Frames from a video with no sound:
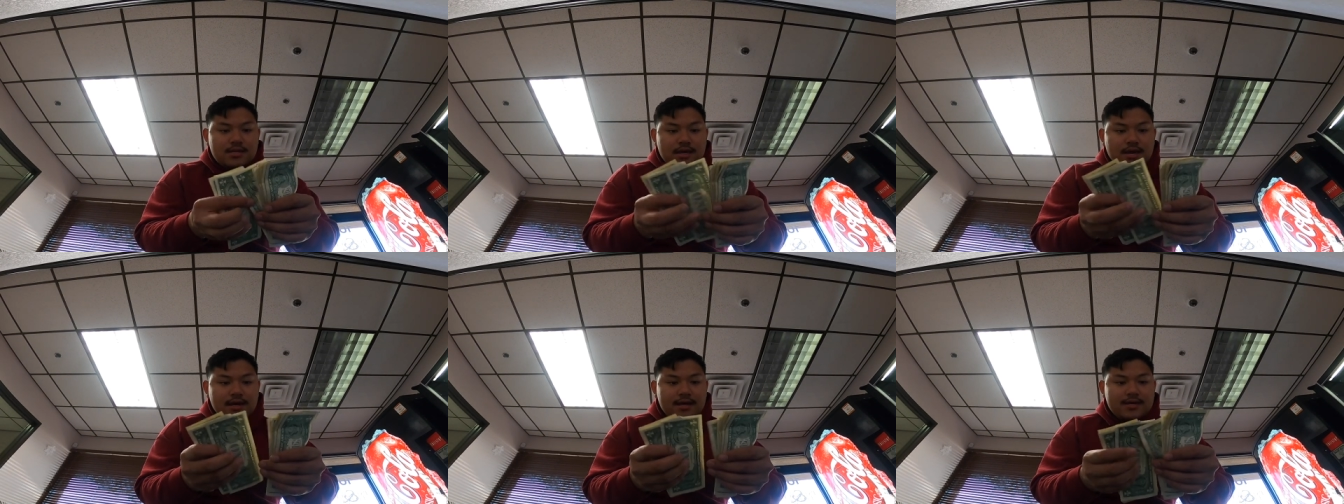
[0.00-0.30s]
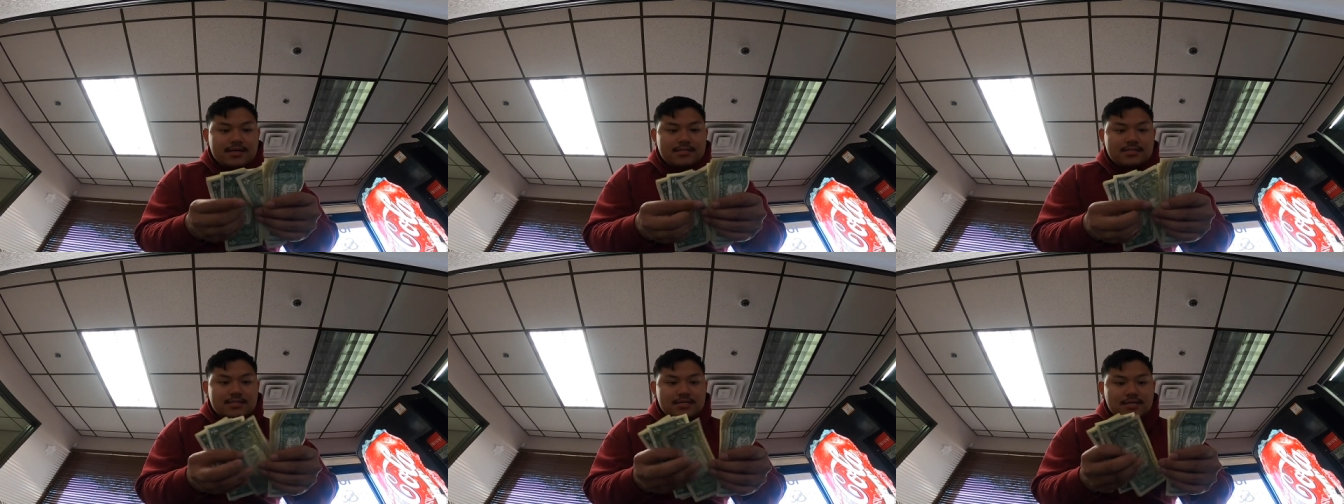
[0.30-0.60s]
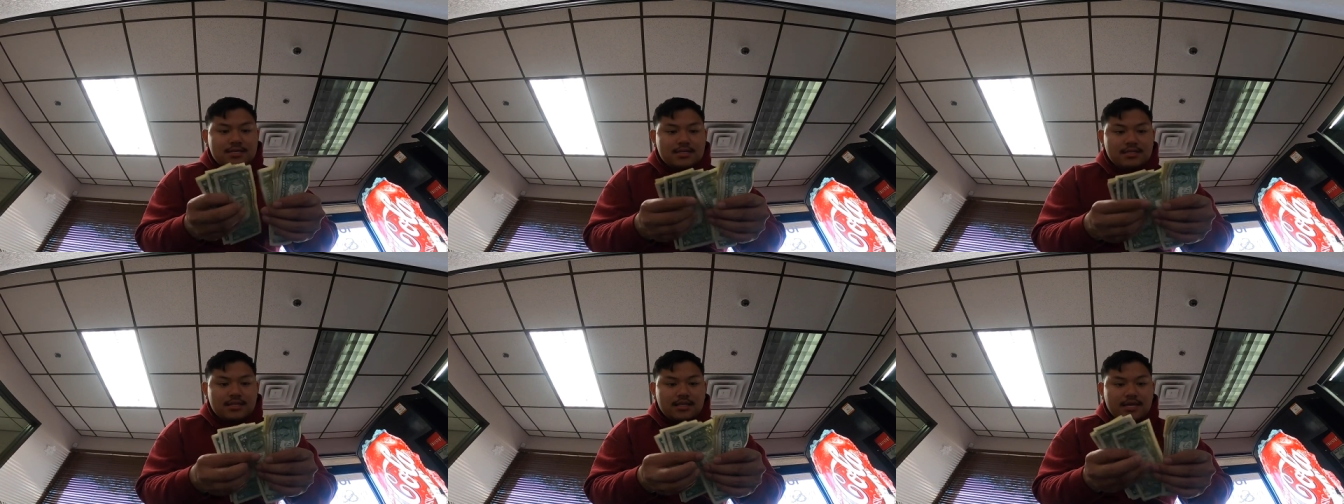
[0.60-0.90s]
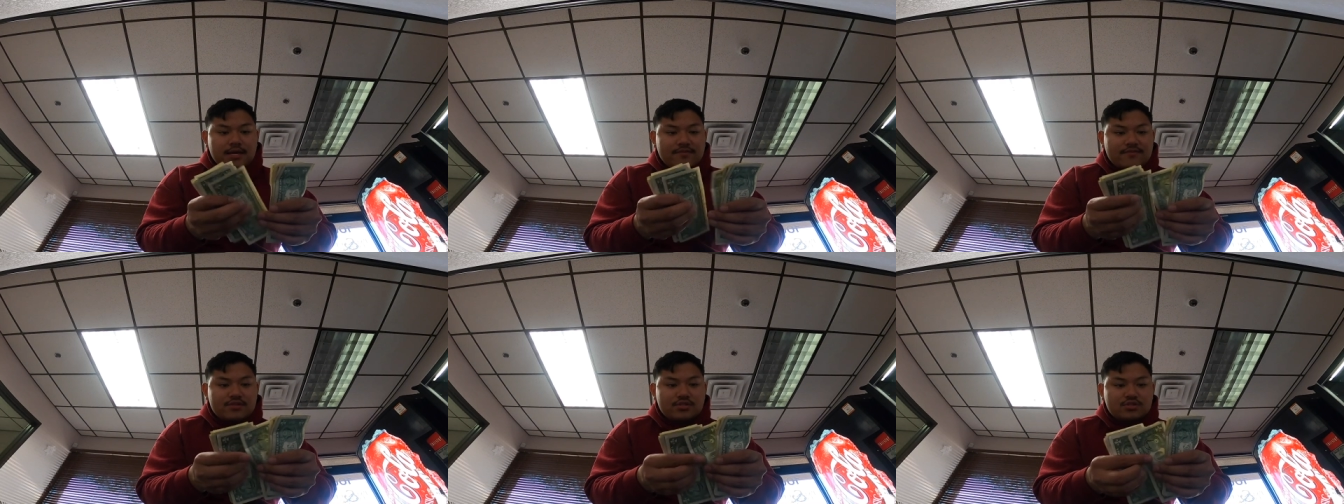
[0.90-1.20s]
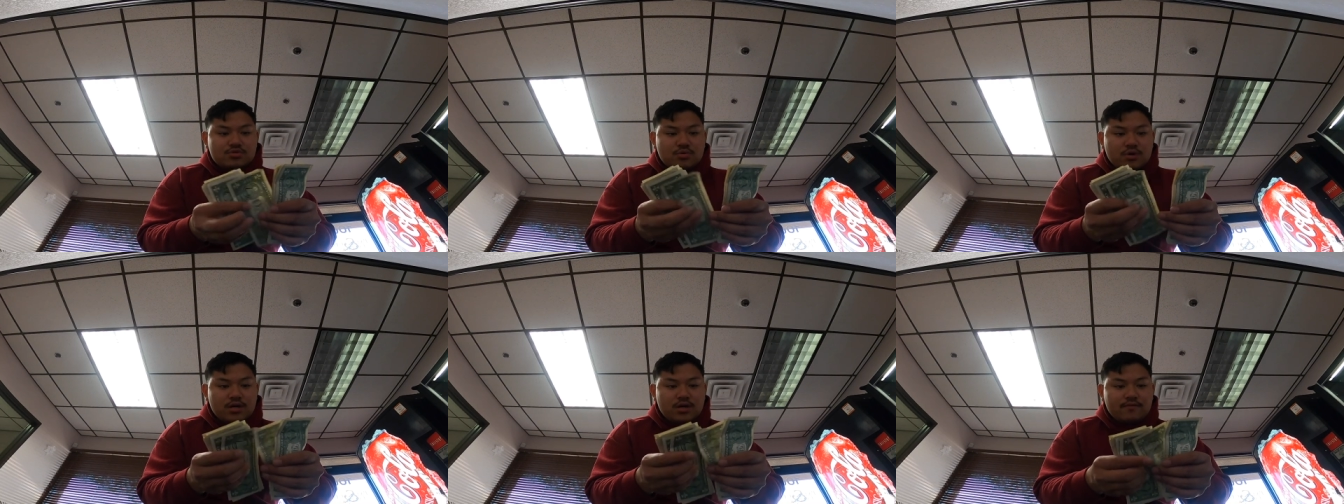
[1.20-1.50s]
9, 10, 11,
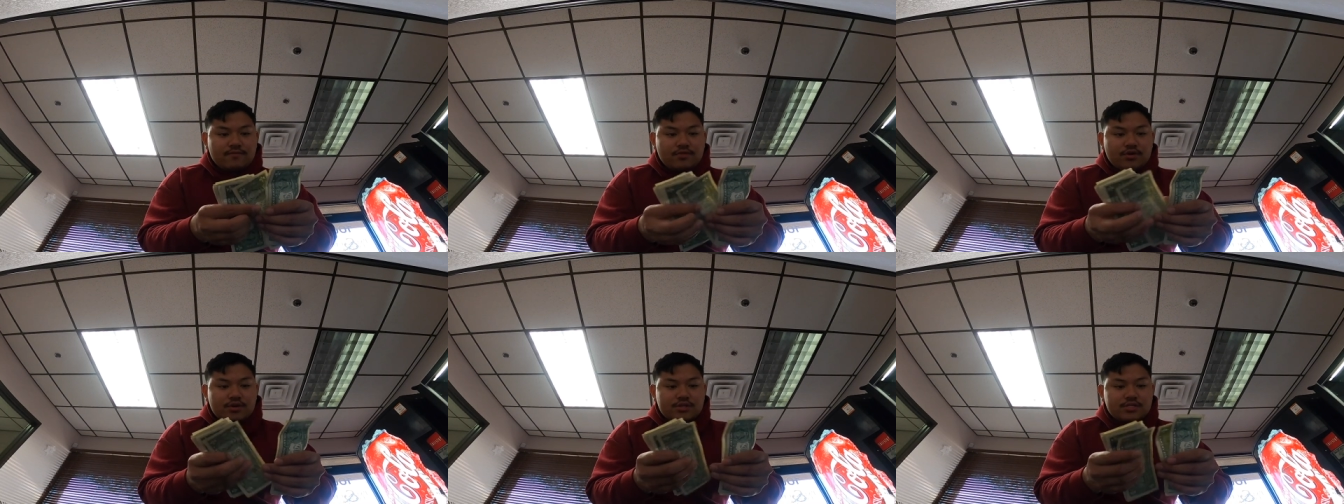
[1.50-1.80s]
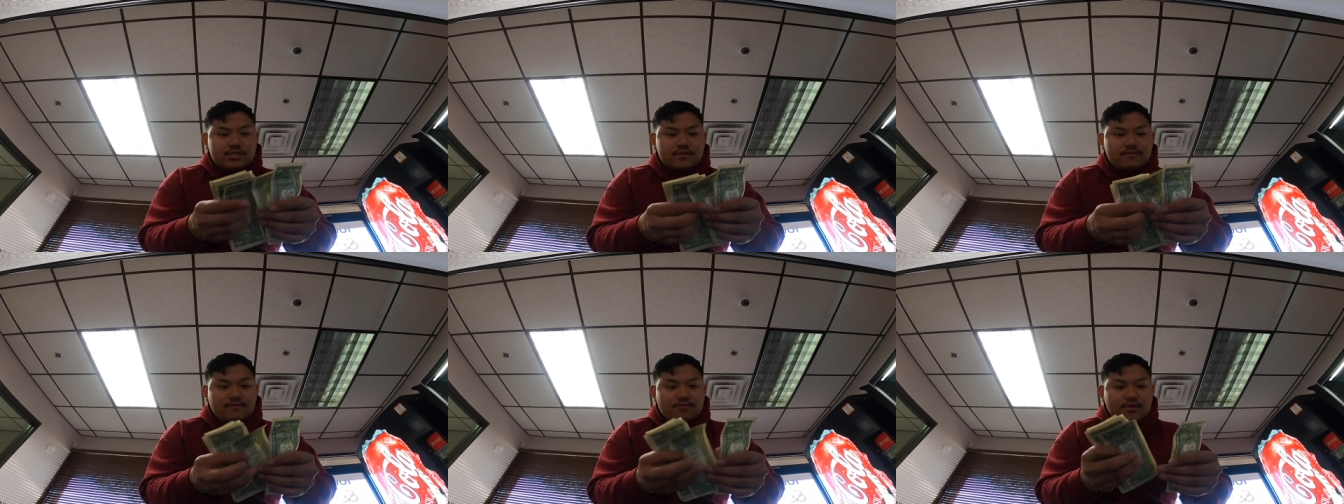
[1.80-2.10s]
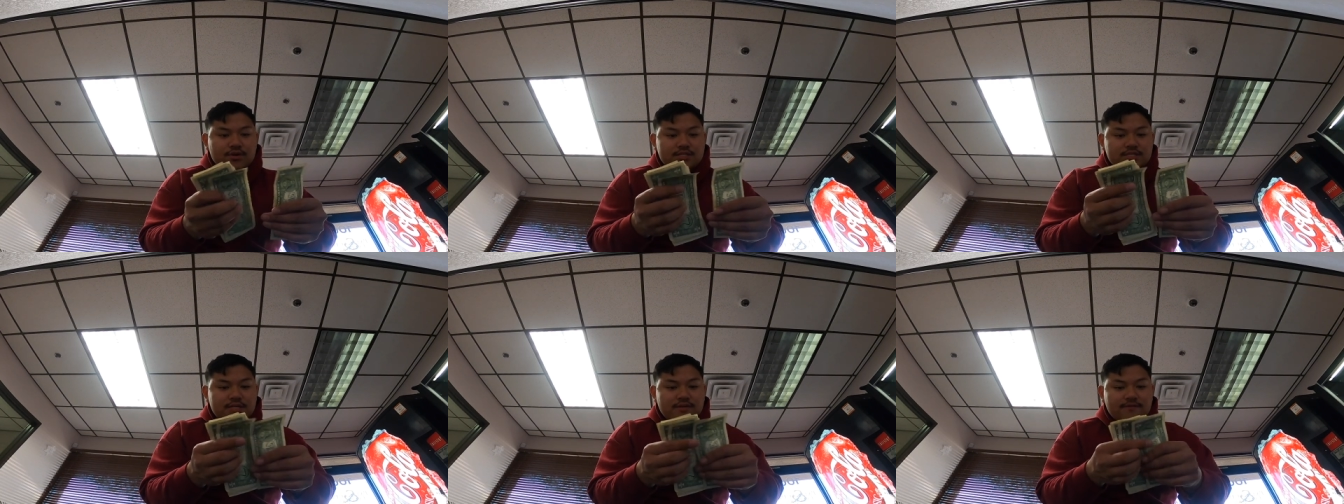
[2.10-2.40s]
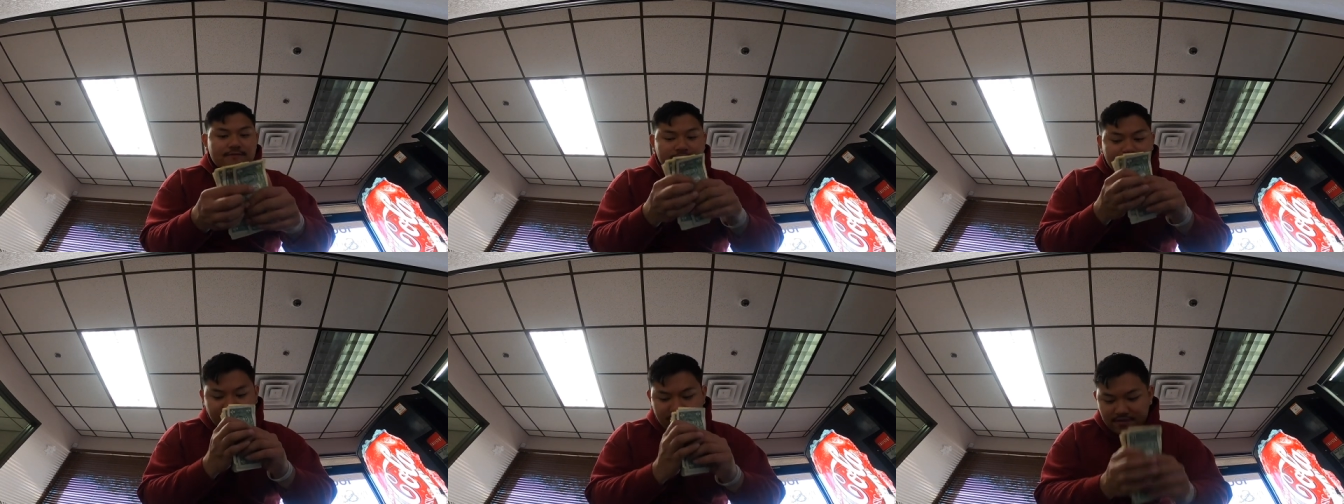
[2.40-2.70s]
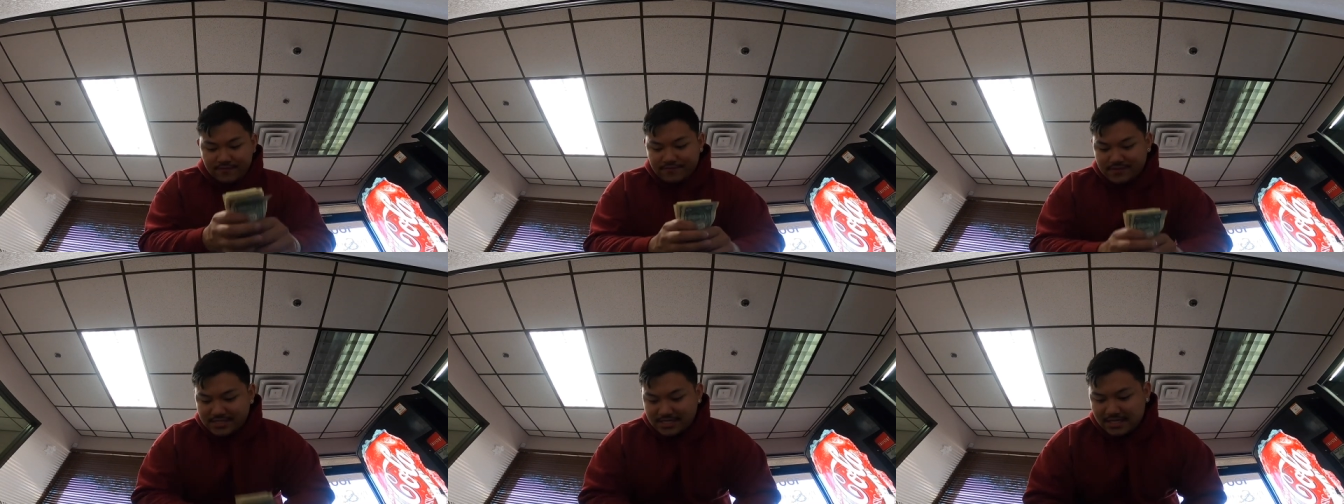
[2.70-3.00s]
12, 13, 14,
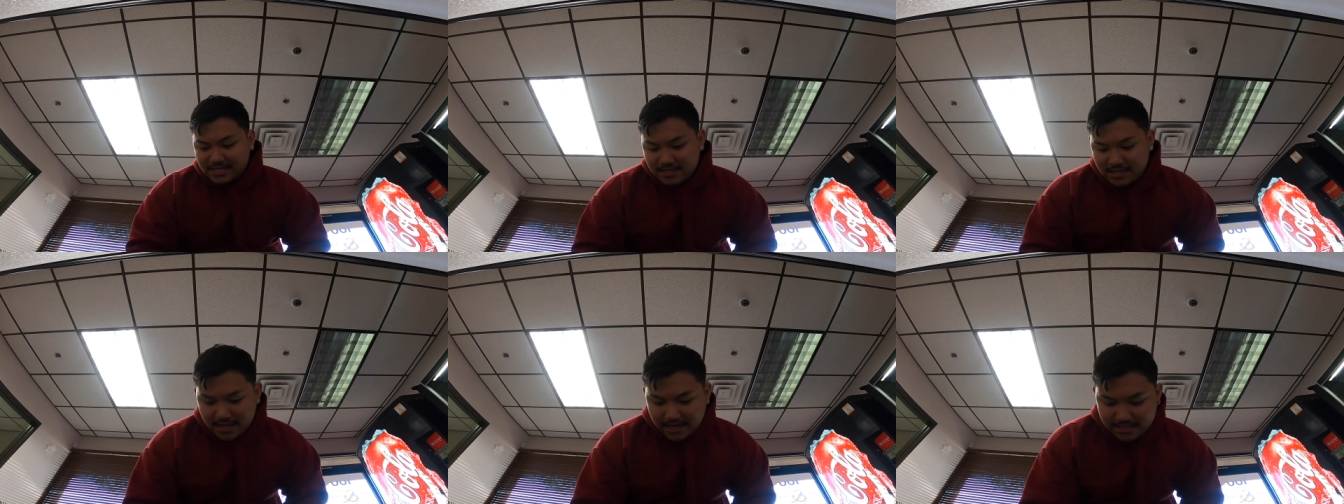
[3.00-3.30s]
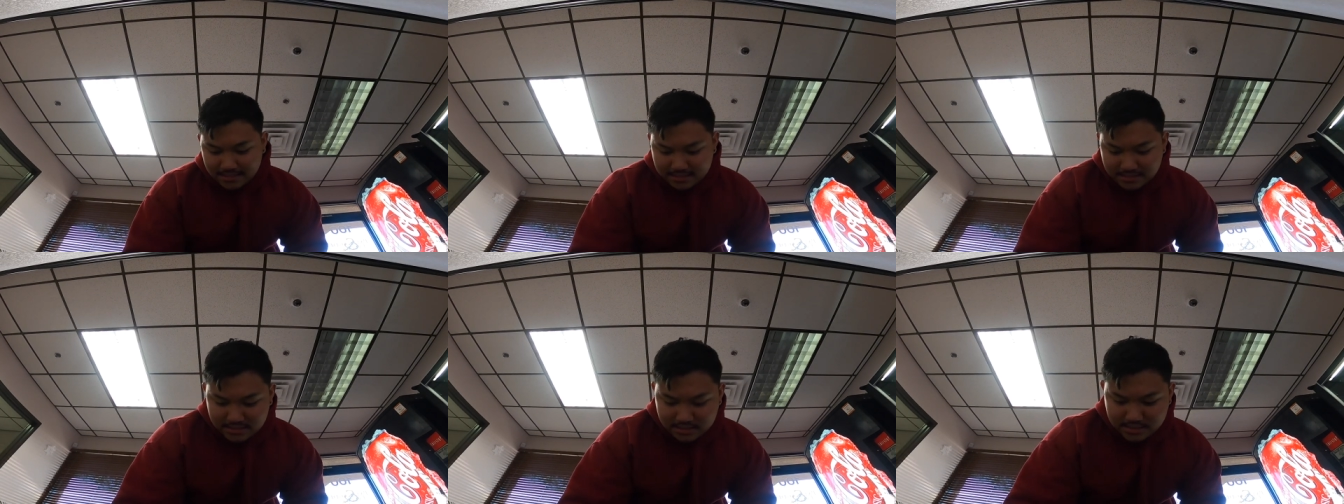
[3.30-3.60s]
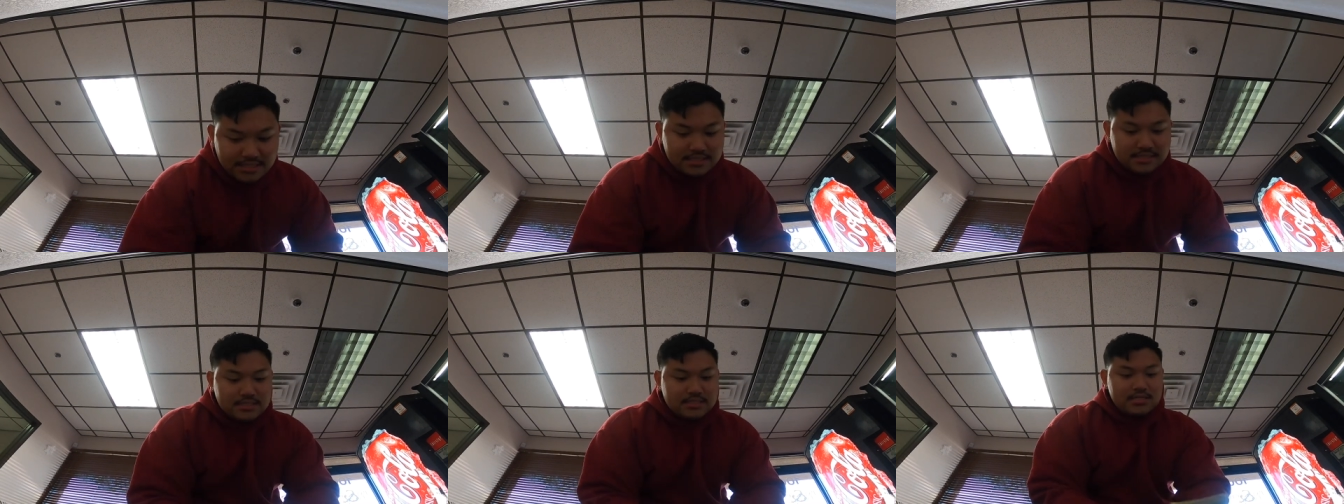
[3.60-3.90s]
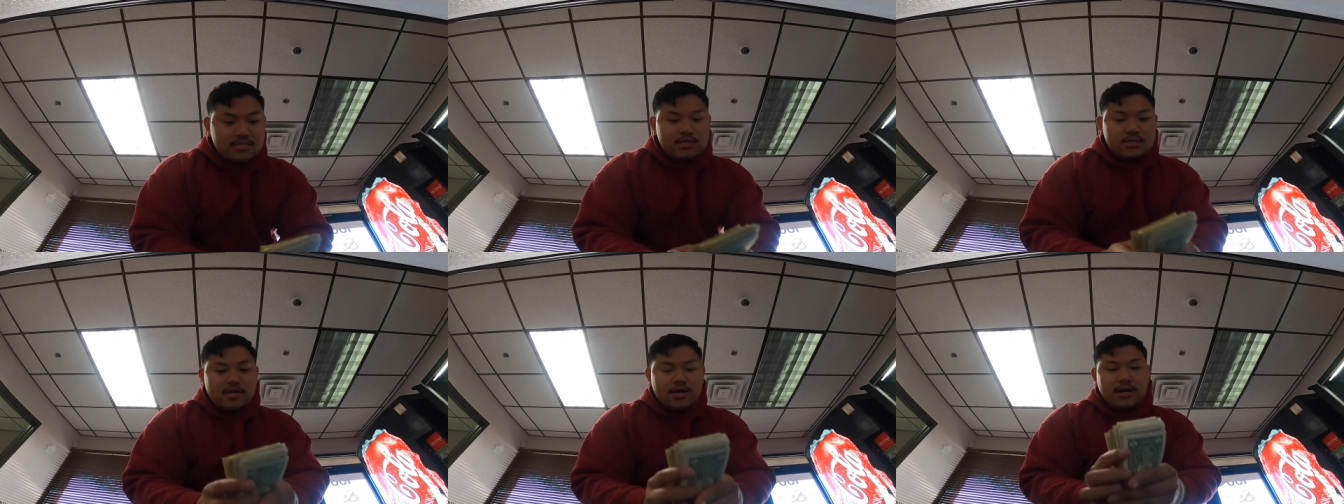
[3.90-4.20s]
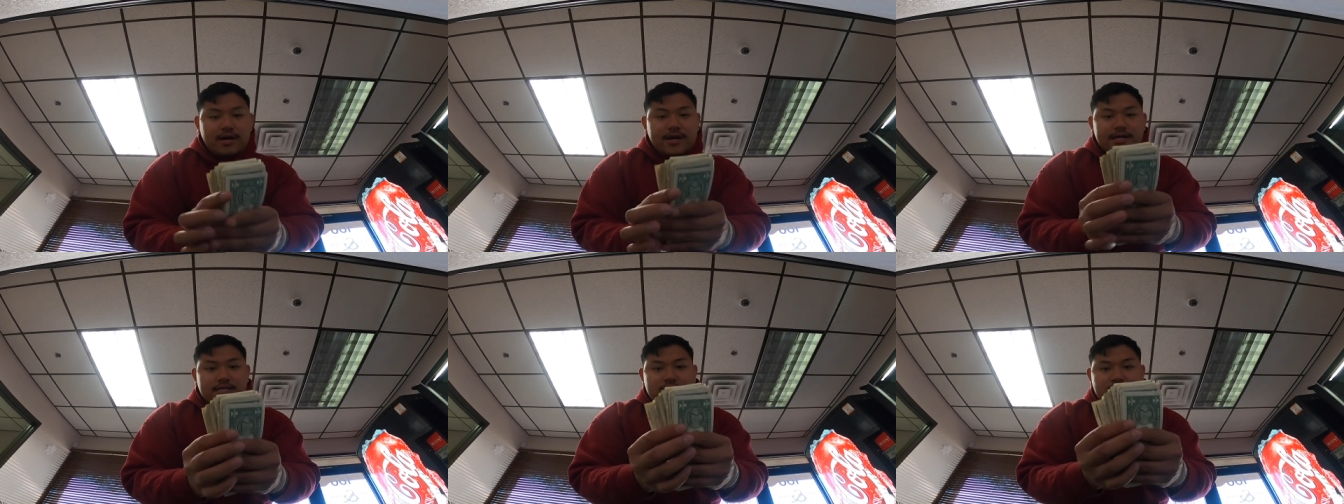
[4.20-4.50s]
15 dollars. Easy.
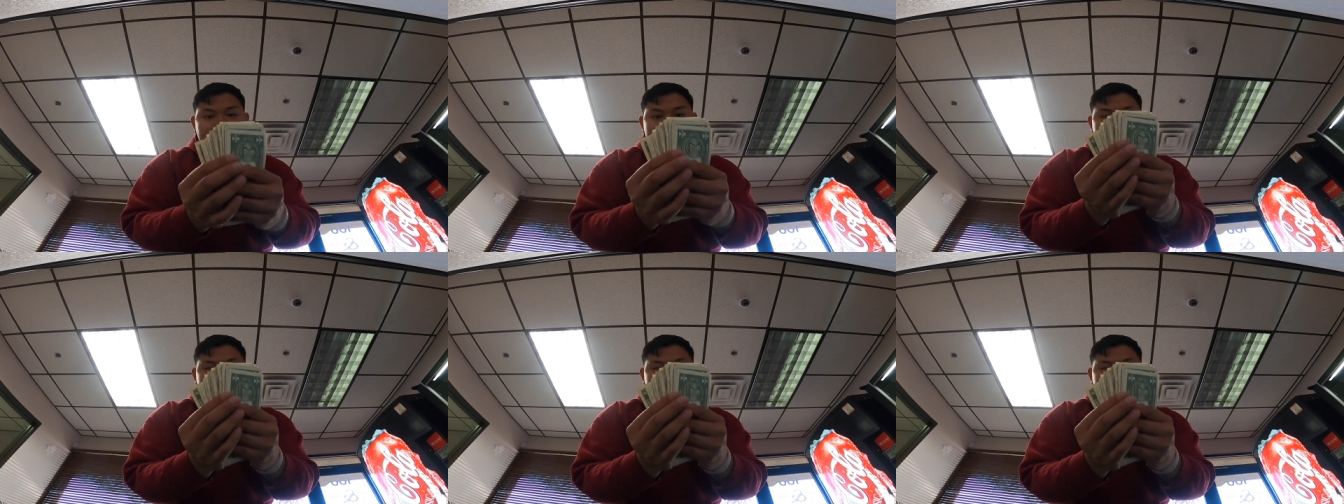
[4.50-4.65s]
All right, so